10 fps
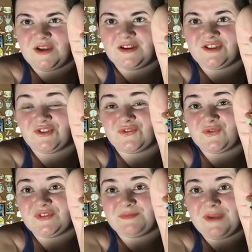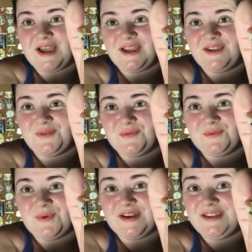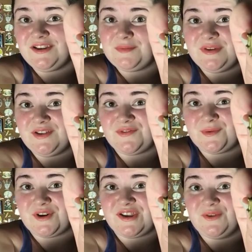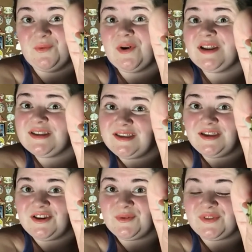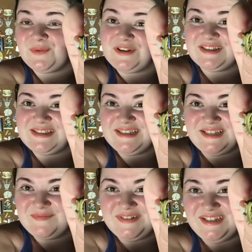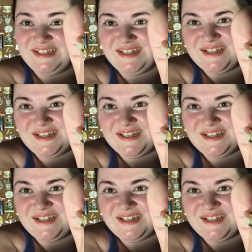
So this was my 1 year pin for working 1 year with the Walt Disney Company.